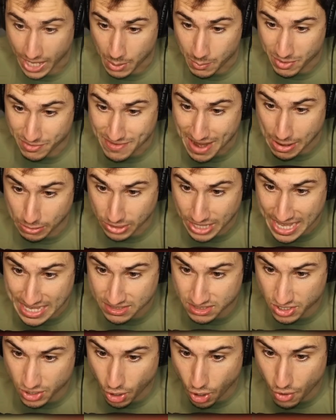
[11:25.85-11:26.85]
Okay, we've now
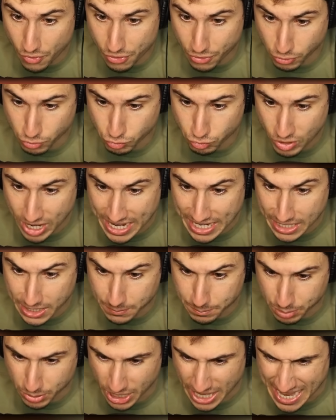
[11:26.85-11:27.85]
landed on the
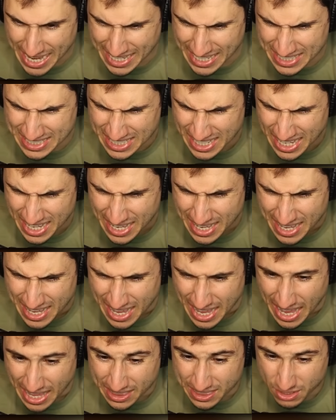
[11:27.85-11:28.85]
Ring Planet.
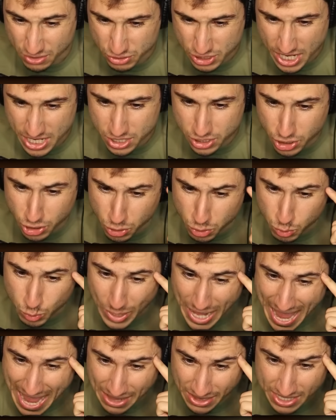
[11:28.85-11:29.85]
And there's a
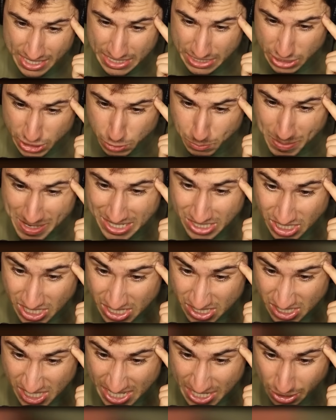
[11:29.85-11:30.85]
new alien
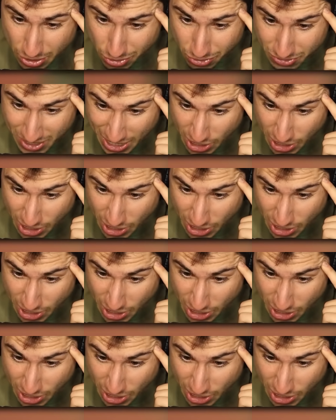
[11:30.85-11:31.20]
species here.